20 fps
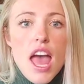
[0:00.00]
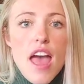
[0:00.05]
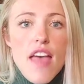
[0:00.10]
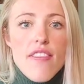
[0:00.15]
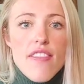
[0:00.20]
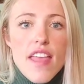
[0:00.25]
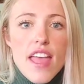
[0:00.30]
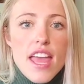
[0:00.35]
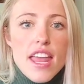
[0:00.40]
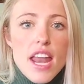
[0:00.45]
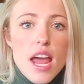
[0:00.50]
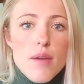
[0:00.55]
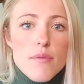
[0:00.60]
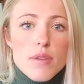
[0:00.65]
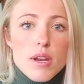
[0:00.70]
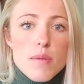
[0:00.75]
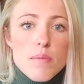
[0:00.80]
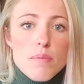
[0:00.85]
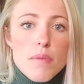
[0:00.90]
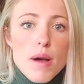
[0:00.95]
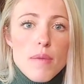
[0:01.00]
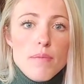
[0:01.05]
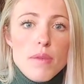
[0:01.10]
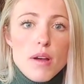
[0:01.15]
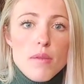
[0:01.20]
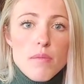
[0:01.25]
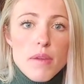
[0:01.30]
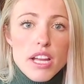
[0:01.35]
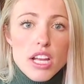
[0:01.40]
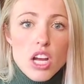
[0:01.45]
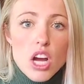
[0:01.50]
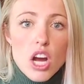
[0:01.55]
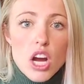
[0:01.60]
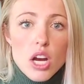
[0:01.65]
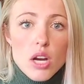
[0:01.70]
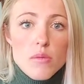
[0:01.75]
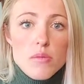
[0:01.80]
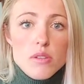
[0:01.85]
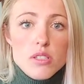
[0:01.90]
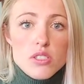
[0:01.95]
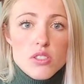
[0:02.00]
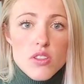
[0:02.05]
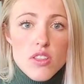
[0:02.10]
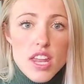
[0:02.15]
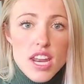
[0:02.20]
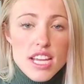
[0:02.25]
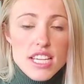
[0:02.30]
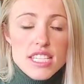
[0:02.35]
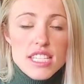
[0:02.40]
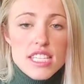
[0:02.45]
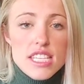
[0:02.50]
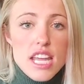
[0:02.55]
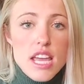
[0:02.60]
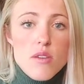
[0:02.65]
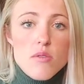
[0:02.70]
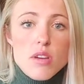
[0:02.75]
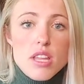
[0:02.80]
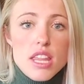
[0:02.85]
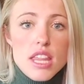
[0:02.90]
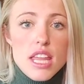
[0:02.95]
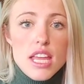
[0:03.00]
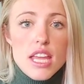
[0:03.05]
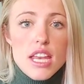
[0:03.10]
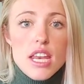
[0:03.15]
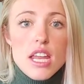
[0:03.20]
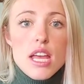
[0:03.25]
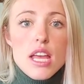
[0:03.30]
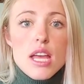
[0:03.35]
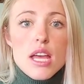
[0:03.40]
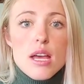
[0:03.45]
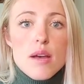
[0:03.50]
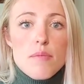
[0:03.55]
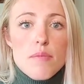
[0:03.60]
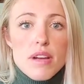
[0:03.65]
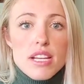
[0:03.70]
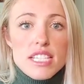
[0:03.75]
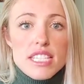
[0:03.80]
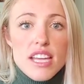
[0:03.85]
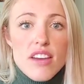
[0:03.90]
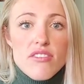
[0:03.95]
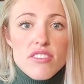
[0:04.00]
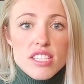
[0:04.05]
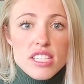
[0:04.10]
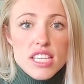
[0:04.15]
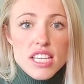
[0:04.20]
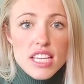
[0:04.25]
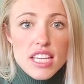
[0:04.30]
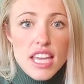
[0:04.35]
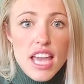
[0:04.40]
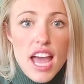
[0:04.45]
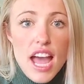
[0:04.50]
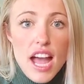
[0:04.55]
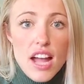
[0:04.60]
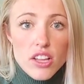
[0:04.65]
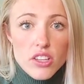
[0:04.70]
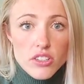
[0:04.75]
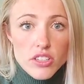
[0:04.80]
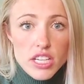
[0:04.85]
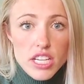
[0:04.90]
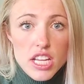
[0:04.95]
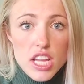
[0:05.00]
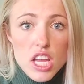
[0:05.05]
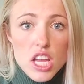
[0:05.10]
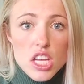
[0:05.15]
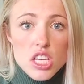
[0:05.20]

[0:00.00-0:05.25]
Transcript: And then I'm going to bump up my carb so that I stay within my deficit calorie.